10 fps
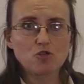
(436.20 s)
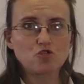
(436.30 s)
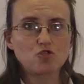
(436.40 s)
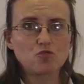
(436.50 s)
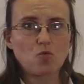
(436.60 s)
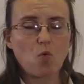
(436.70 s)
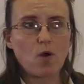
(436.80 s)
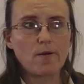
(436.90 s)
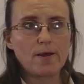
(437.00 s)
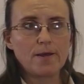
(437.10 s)
We did
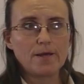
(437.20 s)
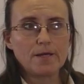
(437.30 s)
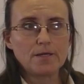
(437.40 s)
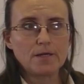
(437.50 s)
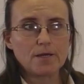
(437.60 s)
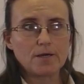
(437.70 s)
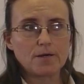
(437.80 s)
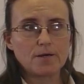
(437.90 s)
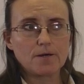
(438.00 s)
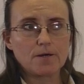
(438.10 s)
this exercise
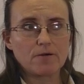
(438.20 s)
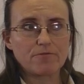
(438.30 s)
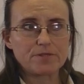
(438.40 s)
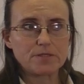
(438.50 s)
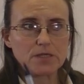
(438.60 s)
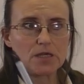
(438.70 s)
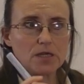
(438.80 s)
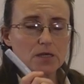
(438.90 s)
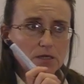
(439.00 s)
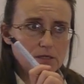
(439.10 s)
where we looked
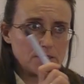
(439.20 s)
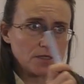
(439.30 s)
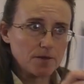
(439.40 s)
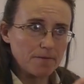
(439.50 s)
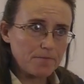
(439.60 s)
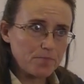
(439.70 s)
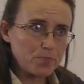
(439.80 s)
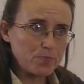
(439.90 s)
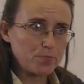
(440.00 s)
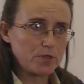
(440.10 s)
at the risks of the
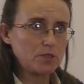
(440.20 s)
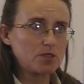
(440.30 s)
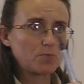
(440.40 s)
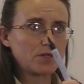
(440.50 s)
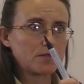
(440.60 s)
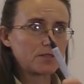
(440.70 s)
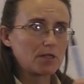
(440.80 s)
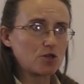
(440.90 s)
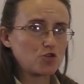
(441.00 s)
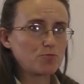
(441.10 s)
employer, you
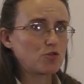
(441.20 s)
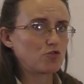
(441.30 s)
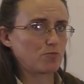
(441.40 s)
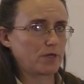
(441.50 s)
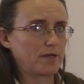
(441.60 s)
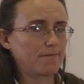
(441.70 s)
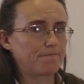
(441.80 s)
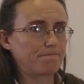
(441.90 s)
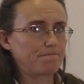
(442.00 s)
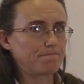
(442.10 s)
remember.
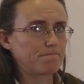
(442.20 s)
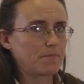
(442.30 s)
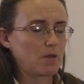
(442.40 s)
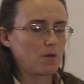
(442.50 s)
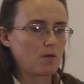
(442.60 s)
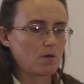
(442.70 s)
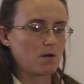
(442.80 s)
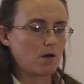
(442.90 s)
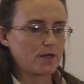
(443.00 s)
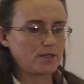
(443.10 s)
Now we will do the
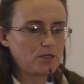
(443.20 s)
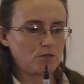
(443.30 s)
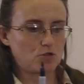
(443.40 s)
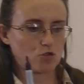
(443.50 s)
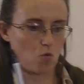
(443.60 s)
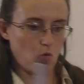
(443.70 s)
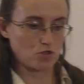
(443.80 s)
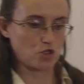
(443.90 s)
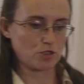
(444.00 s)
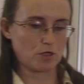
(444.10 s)
same for the
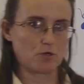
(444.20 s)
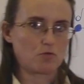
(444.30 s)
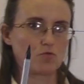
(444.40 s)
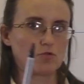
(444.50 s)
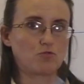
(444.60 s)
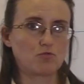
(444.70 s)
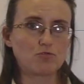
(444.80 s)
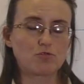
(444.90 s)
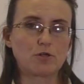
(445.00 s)
employee.